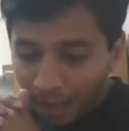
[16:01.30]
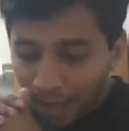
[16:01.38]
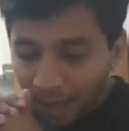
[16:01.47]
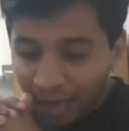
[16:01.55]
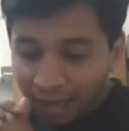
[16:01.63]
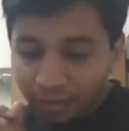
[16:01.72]

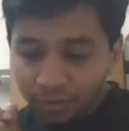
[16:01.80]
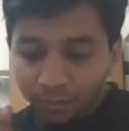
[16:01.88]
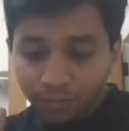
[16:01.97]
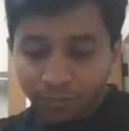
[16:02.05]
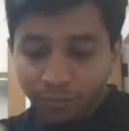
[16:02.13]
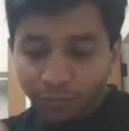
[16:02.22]
And
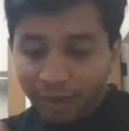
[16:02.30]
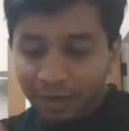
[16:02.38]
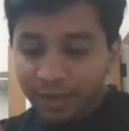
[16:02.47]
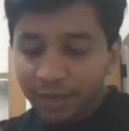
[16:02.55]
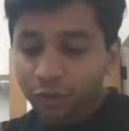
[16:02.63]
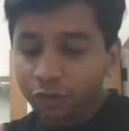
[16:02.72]

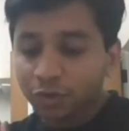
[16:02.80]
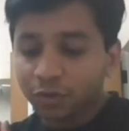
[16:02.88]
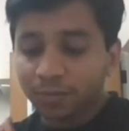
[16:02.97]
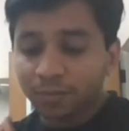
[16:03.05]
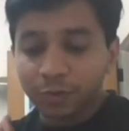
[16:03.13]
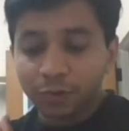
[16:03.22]
finally, you
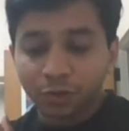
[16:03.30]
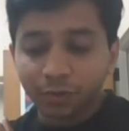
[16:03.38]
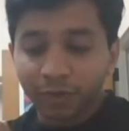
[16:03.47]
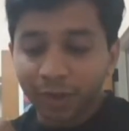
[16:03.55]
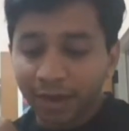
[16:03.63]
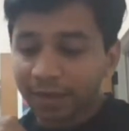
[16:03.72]
should you should
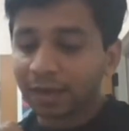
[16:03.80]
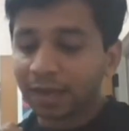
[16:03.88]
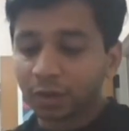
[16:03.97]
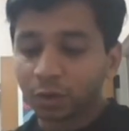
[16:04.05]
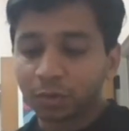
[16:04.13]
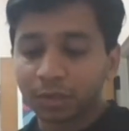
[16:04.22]
write
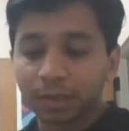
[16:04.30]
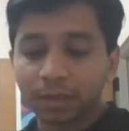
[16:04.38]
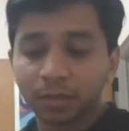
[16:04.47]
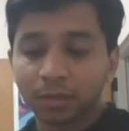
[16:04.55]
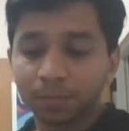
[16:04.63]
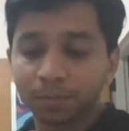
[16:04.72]
like you know
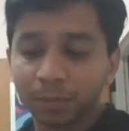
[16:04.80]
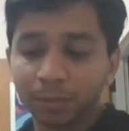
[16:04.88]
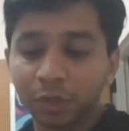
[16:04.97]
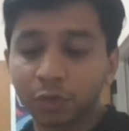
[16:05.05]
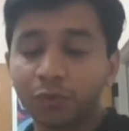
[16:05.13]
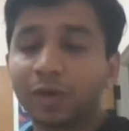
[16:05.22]
the people
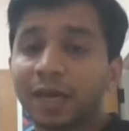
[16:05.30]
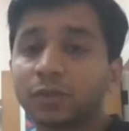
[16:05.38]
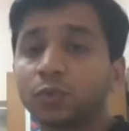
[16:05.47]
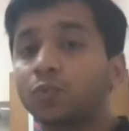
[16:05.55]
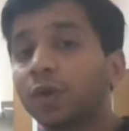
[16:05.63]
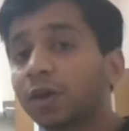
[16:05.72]
you would like
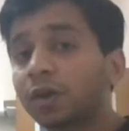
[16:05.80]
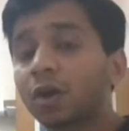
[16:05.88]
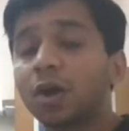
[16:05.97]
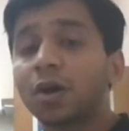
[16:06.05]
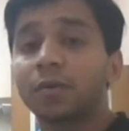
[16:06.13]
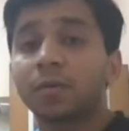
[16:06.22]
to work
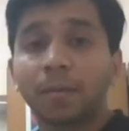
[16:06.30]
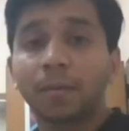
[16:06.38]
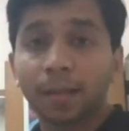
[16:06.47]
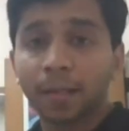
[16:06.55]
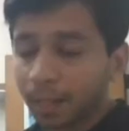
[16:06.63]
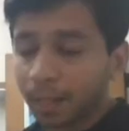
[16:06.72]
on,
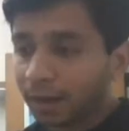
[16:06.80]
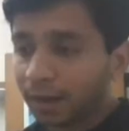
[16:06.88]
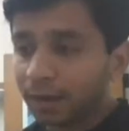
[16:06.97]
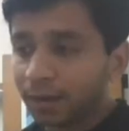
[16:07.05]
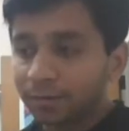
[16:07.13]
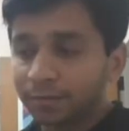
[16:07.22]

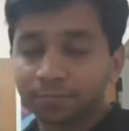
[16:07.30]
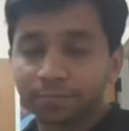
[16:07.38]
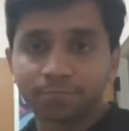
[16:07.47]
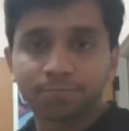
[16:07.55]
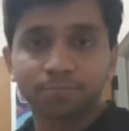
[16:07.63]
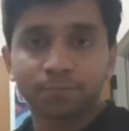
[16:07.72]
uh,
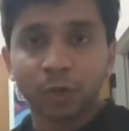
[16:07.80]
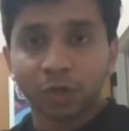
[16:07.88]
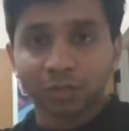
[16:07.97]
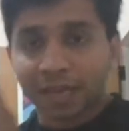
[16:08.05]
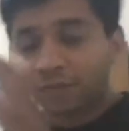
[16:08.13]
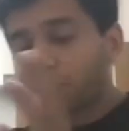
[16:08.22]

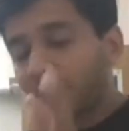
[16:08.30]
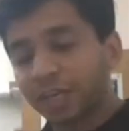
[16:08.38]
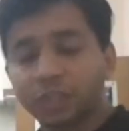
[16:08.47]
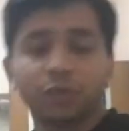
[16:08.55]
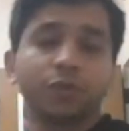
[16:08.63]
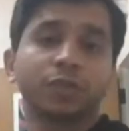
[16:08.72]
because like for
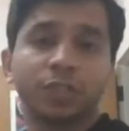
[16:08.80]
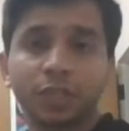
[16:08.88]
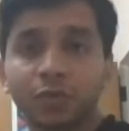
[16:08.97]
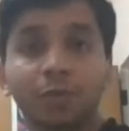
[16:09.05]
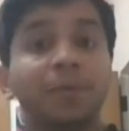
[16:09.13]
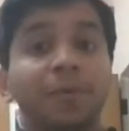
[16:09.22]
each university
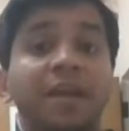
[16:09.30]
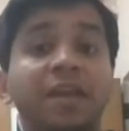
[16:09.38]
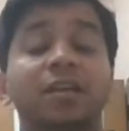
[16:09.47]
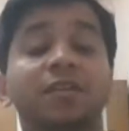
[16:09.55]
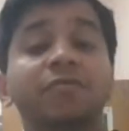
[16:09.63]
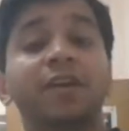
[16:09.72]
you will be writing
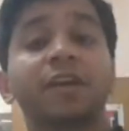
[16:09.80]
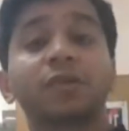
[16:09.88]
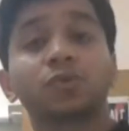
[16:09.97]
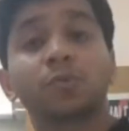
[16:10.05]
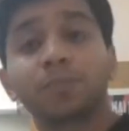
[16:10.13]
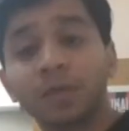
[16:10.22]
a different
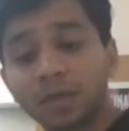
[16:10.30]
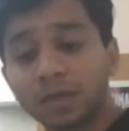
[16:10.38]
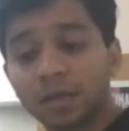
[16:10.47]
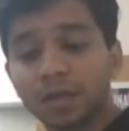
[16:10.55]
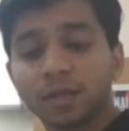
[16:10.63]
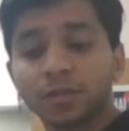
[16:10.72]
SOP.
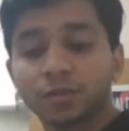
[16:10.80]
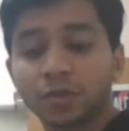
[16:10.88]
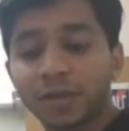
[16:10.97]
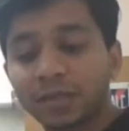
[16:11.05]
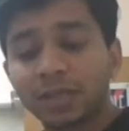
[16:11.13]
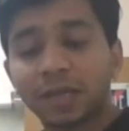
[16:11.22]
So
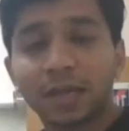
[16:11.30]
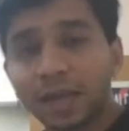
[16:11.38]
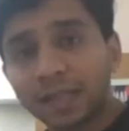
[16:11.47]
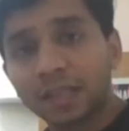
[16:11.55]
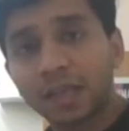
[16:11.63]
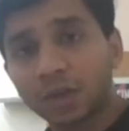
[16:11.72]
at the end,
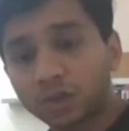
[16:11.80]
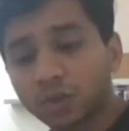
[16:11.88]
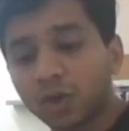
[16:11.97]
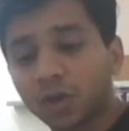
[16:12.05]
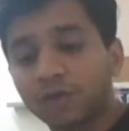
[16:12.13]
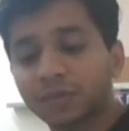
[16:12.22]
I think you
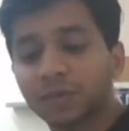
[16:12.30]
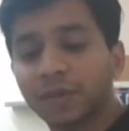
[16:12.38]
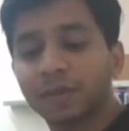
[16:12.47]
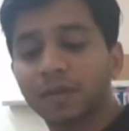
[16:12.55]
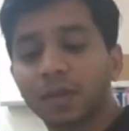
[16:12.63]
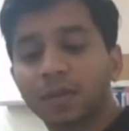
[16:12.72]
should always
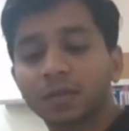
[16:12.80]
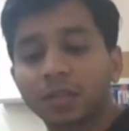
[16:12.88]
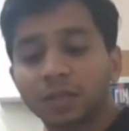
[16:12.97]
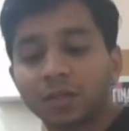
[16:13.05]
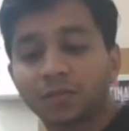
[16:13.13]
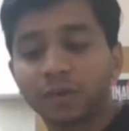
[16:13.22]
write
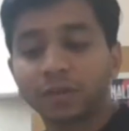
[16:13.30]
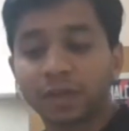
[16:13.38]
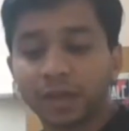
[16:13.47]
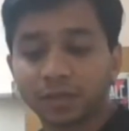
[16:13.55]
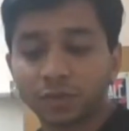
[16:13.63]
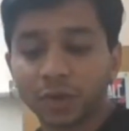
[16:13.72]
the different
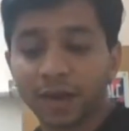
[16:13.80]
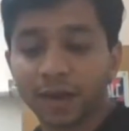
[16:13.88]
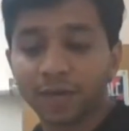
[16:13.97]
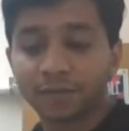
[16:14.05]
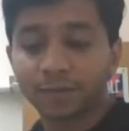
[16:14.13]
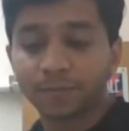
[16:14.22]
things you
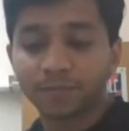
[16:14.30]
have